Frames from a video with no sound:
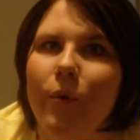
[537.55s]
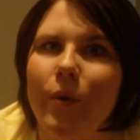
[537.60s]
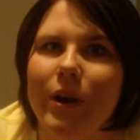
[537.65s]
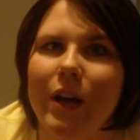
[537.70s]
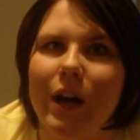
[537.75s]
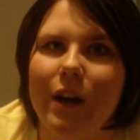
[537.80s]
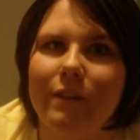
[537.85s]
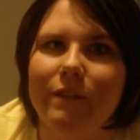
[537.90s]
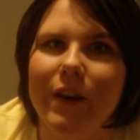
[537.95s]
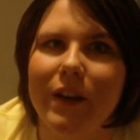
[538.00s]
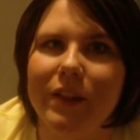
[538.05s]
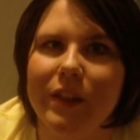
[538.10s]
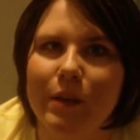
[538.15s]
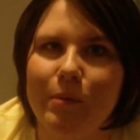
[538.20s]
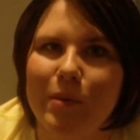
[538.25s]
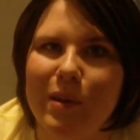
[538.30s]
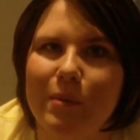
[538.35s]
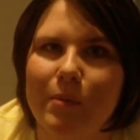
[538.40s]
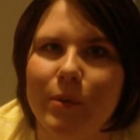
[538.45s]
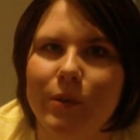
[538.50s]
when I'll
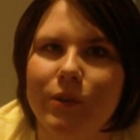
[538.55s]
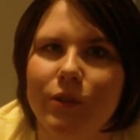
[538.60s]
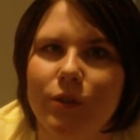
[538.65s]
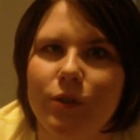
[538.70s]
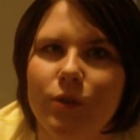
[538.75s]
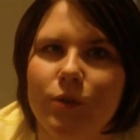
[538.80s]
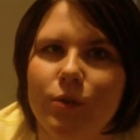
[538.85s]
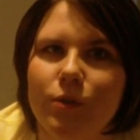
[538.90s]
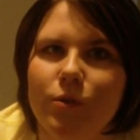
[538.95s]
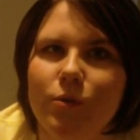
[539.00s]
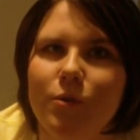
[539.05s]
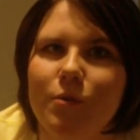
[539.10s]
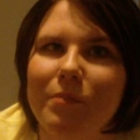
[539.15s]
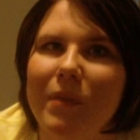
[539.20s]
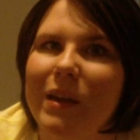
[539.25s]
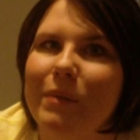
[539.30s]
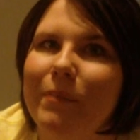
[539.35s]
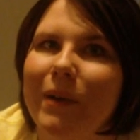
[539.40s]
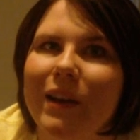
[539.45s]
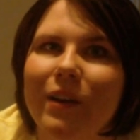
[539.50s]
finally be able to
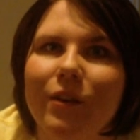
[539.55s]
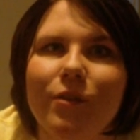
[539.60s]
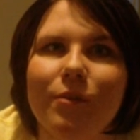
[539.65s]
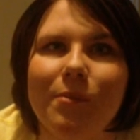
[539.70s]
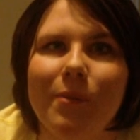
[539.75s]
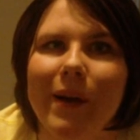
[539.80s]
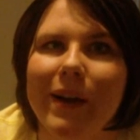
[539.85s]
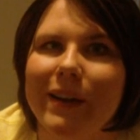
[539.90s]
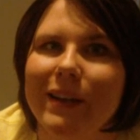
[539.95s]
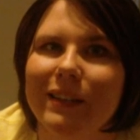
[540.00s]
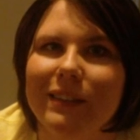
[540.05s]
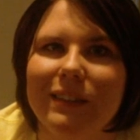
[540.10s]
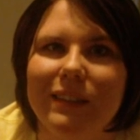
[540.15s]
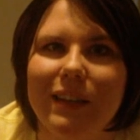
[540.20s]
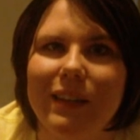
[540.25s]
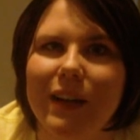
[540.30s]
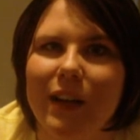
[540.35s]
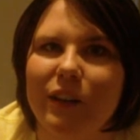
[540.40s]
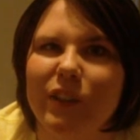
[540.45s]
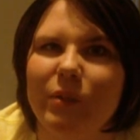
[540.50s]
make my own
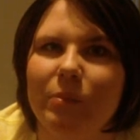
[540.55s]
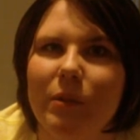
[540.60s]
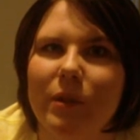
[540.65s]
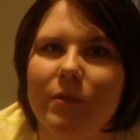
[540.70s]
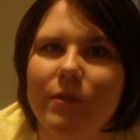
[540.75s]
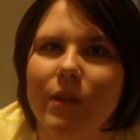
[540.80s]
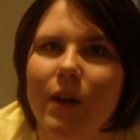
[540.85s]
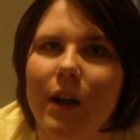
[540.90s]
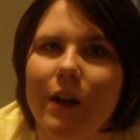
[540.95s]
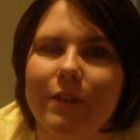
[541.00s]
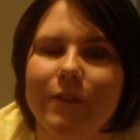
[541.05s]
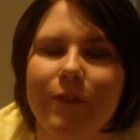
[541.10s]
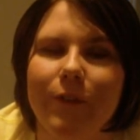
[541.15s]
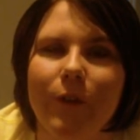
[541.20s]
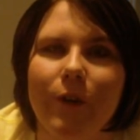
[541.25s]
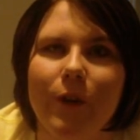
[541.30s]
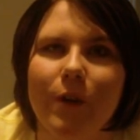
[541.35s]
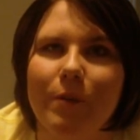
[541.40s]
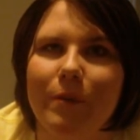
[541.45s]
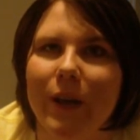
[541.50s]
pregnancy announcement vlog
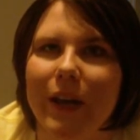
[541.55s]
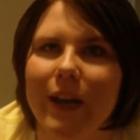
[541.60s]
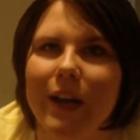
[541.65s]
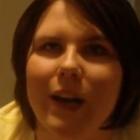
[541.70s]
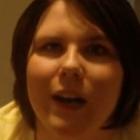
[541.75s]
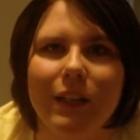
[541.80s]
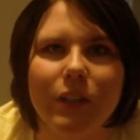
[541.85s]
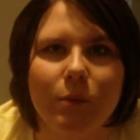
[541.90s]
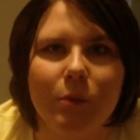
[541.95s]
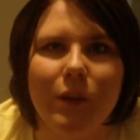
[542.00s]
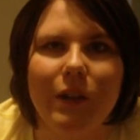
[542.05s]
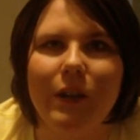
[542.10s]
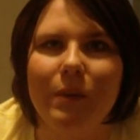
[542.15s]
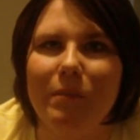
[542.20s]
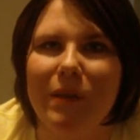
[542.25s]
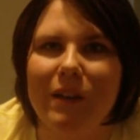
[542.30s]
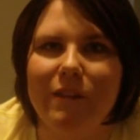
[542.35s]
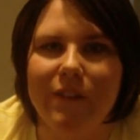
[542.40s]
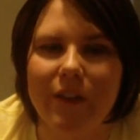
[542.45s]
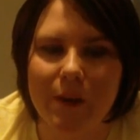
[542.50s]
for my husband
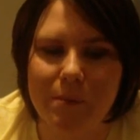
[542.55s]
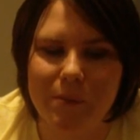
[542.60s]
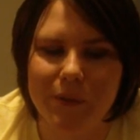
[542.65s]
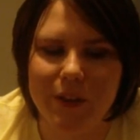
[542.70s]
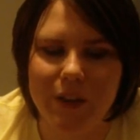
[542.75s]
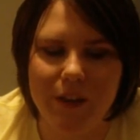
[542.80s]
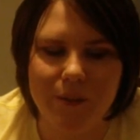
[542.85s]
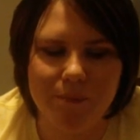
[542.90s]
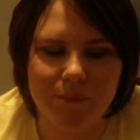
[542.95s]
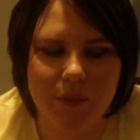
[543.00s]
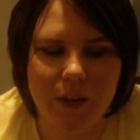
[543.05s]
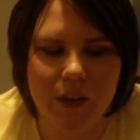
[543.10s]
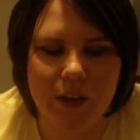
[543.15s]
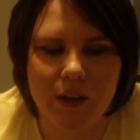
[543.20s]
and my family.